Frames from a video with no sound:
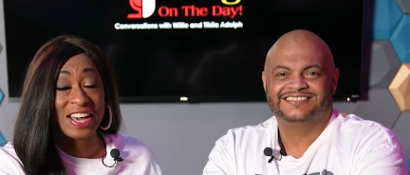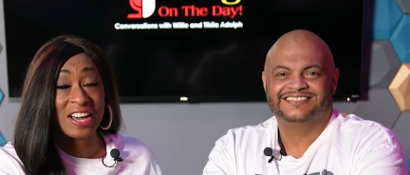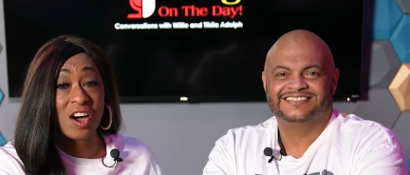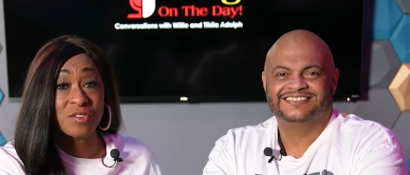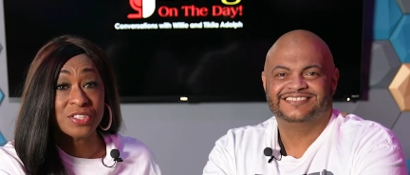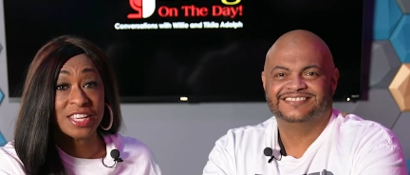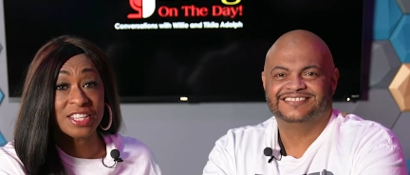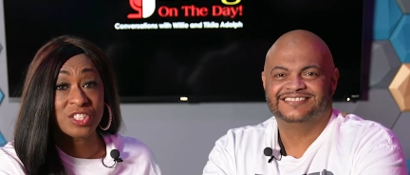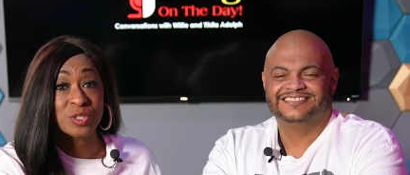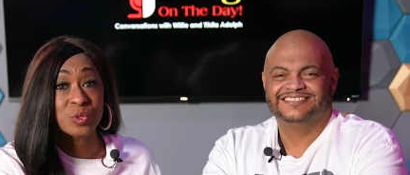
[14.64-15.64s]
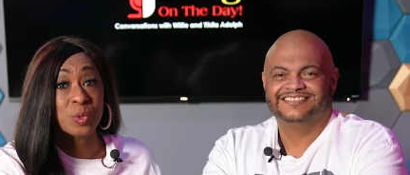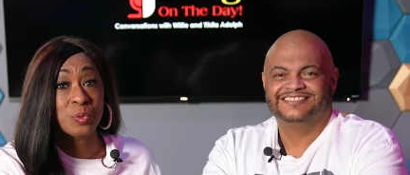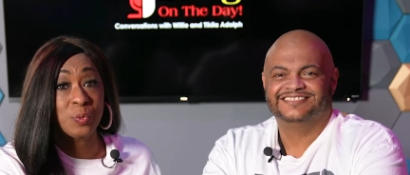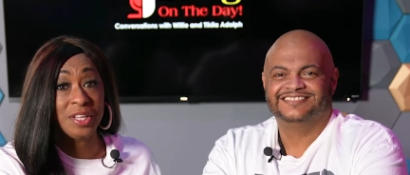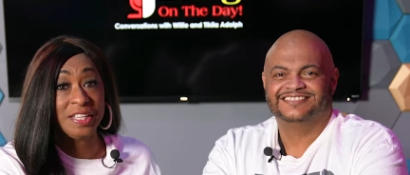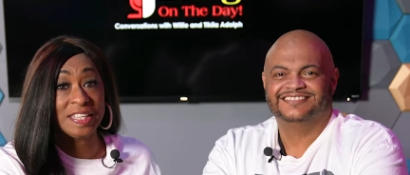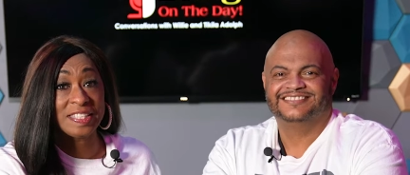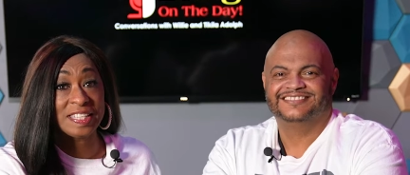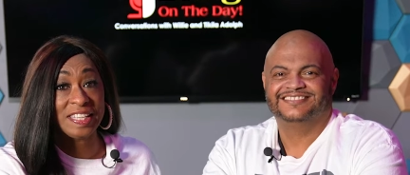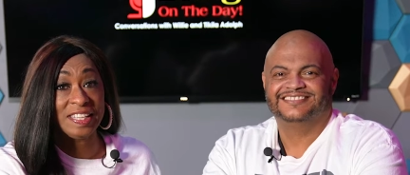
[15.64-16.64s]
Speaker 1: Conversations with Willie
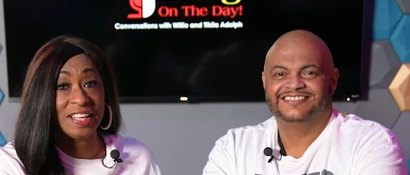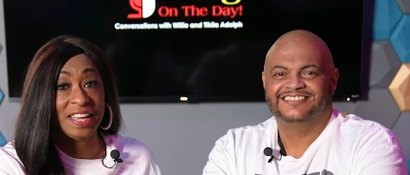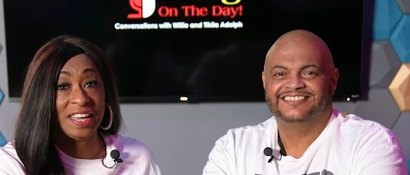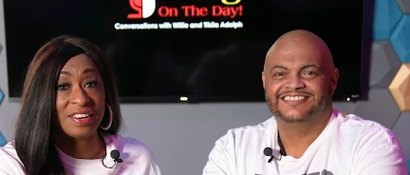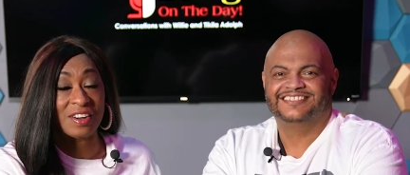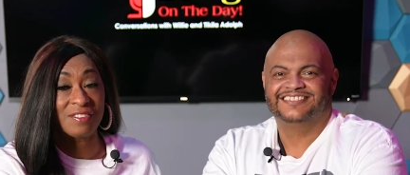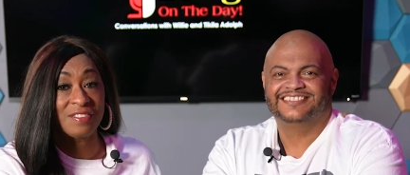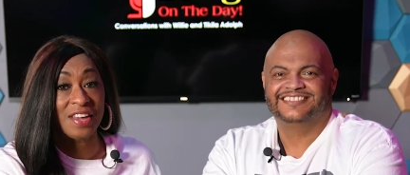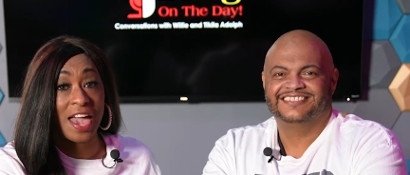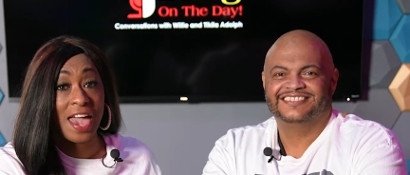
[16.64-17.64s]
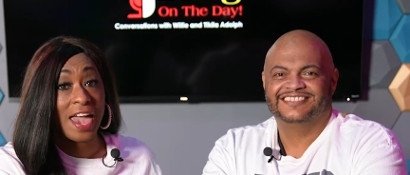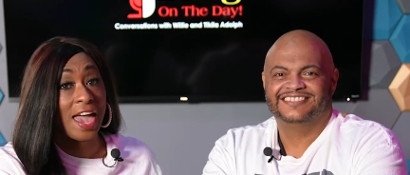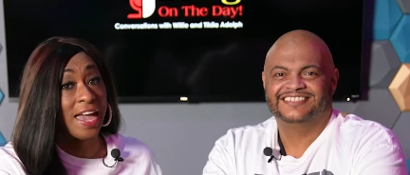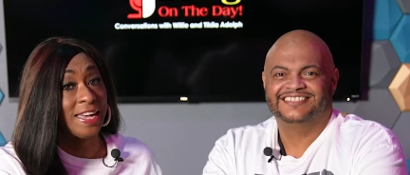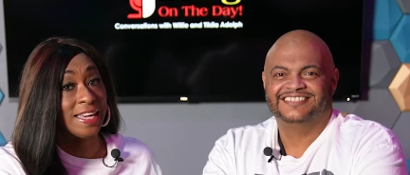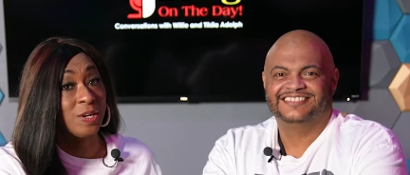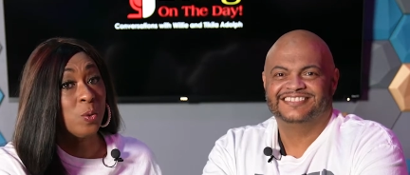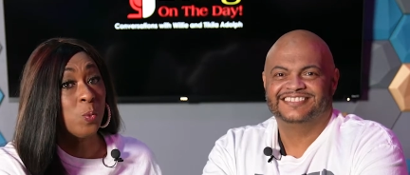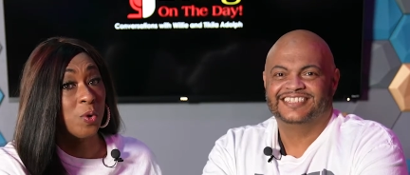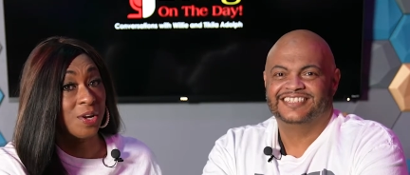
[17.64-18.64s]
and Tikila Adolph.
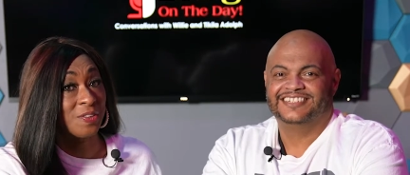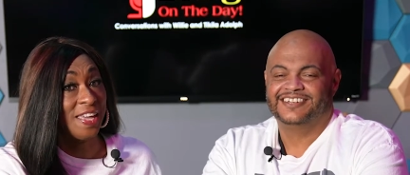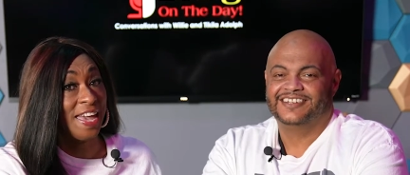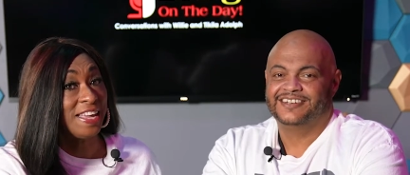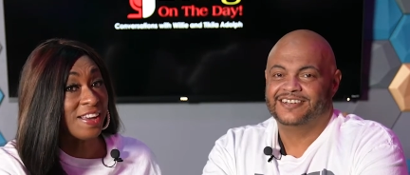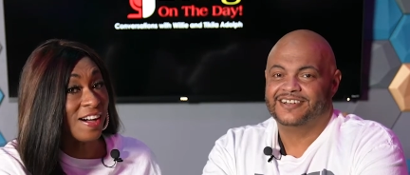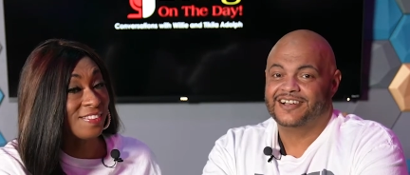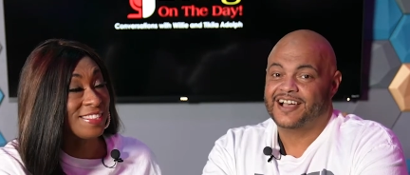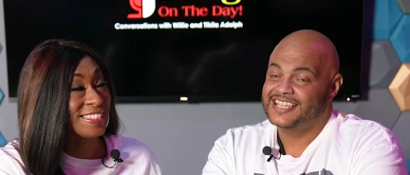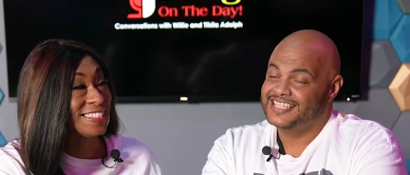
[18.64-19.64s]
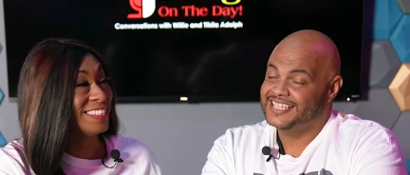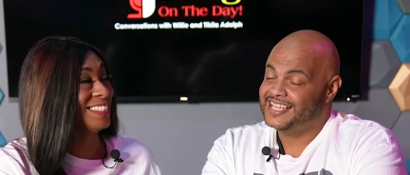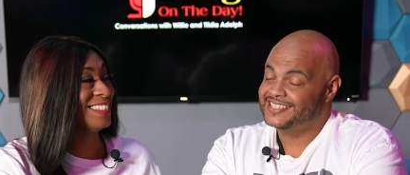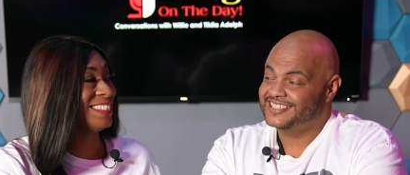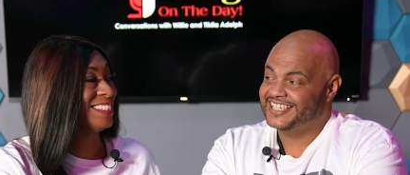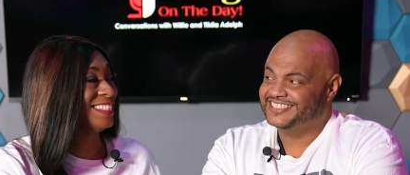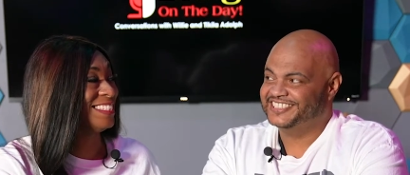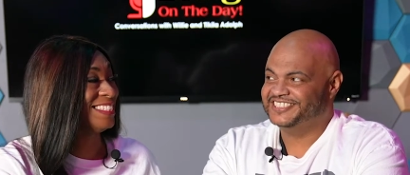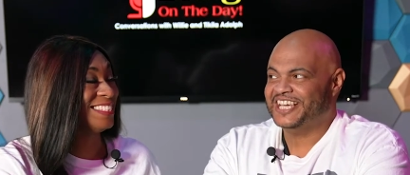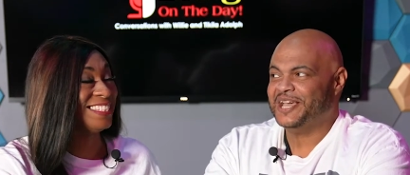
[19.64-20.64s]
And we're the Adolphs. Yes,
Speaker 2: and
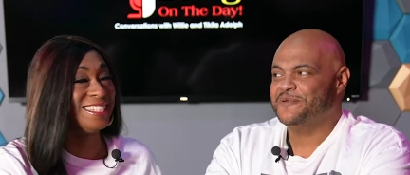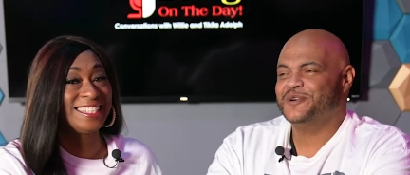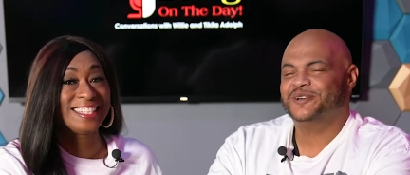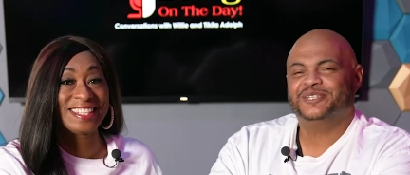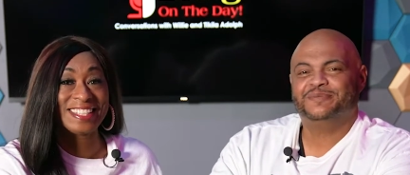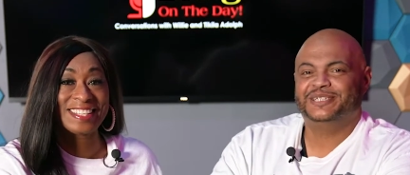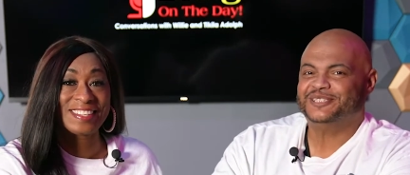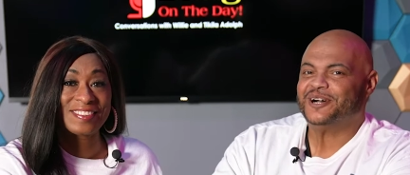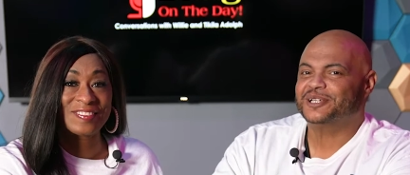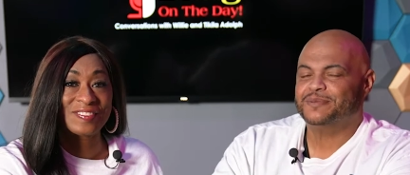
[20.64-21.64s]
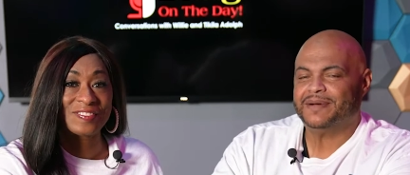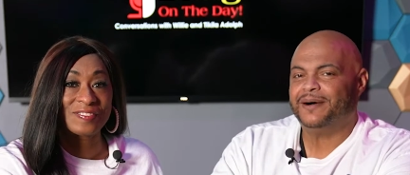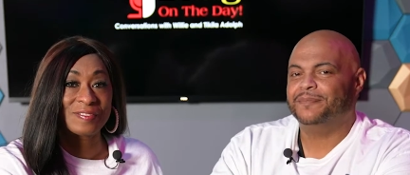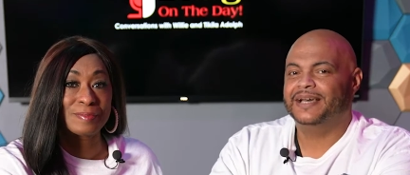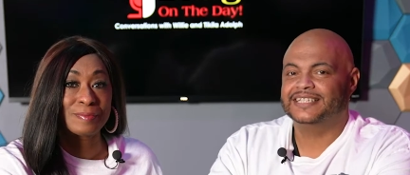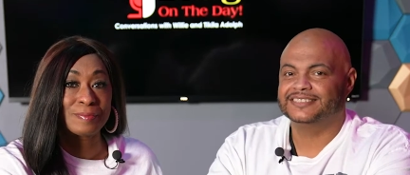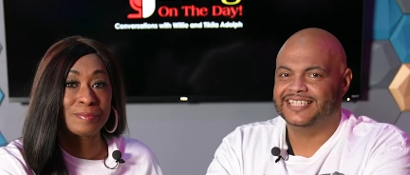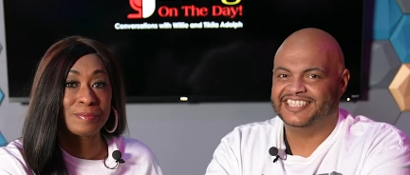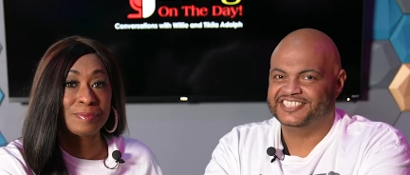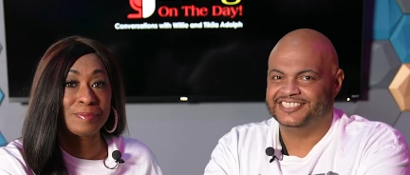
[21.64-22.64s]
today we're going to be talking about
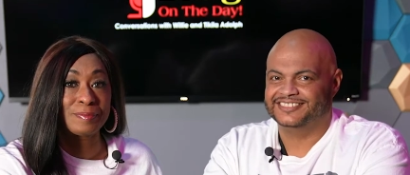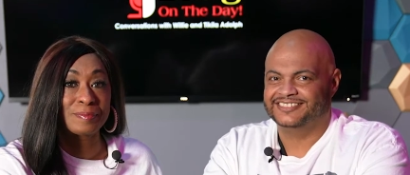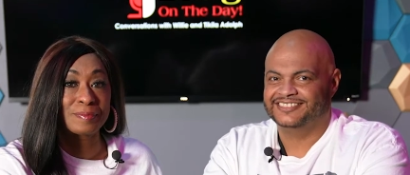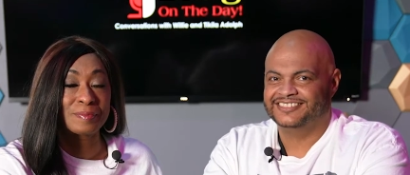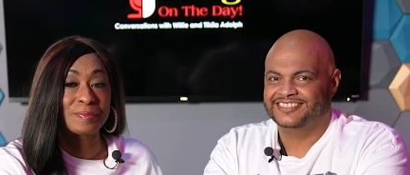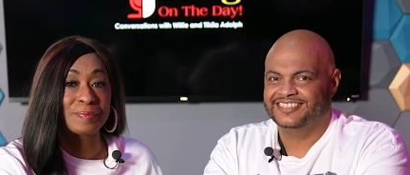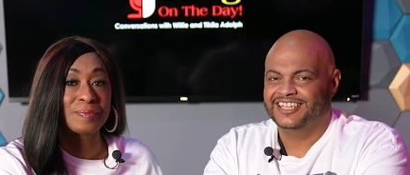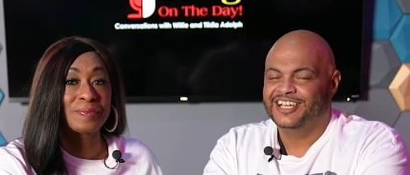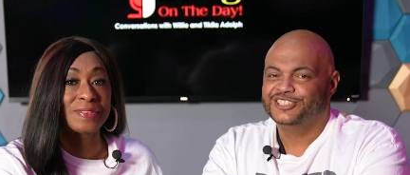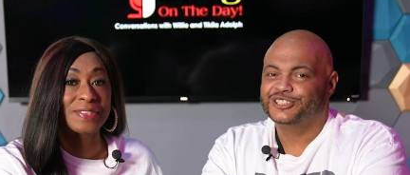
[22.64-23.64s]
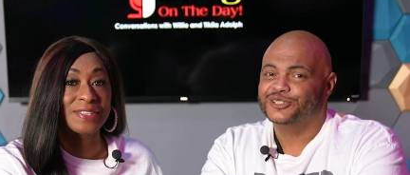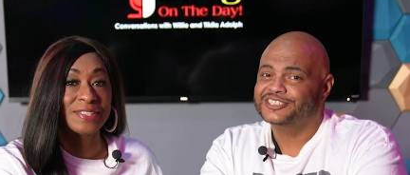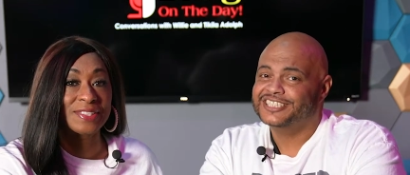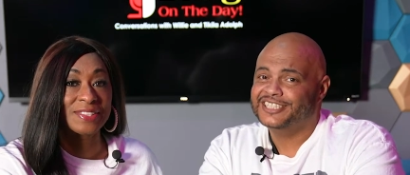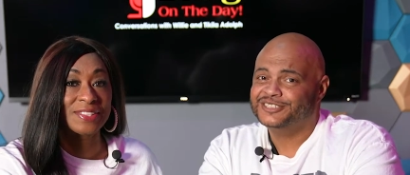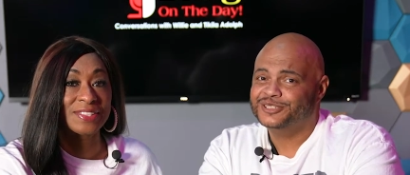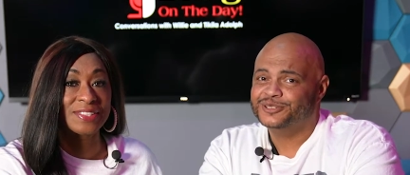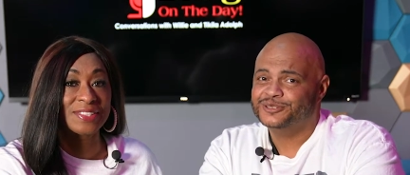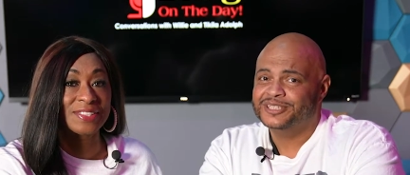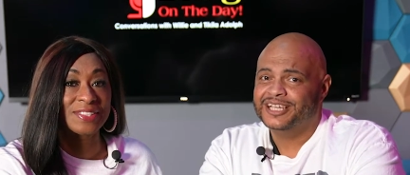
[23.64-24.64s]
meditation. So stay
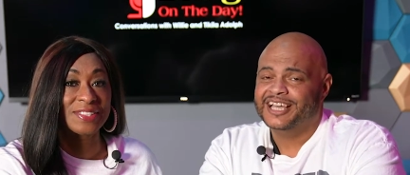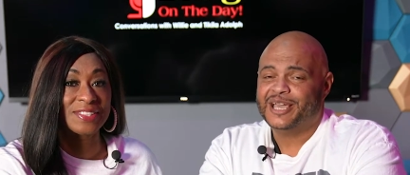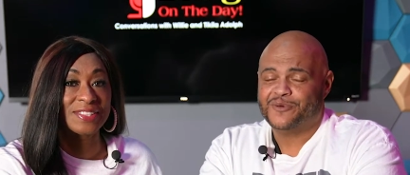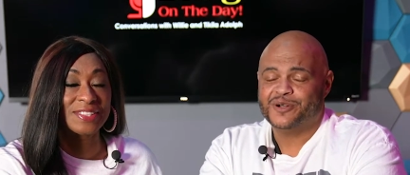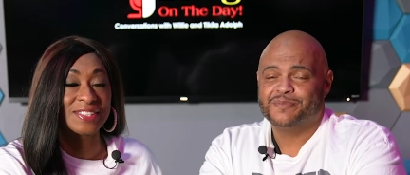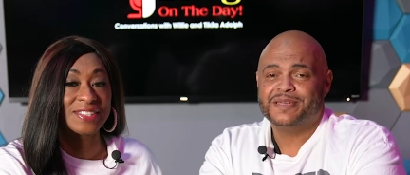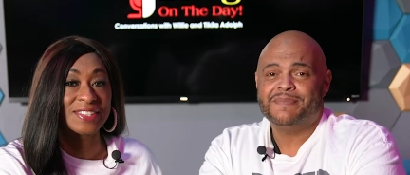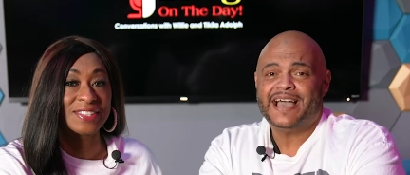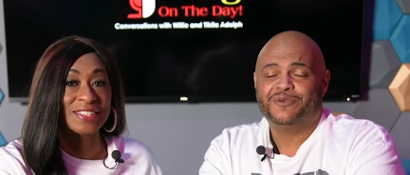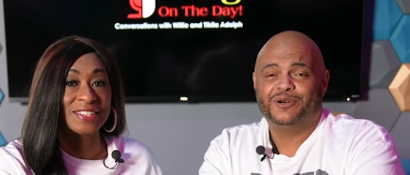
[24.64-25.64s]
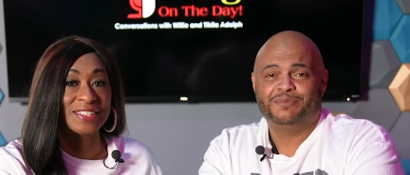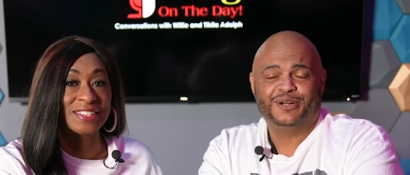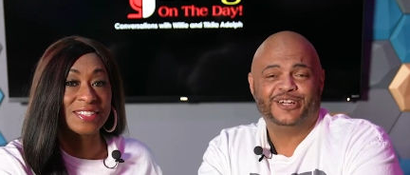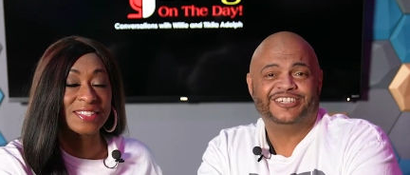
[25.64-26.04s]
tuned and we'll be back with Bring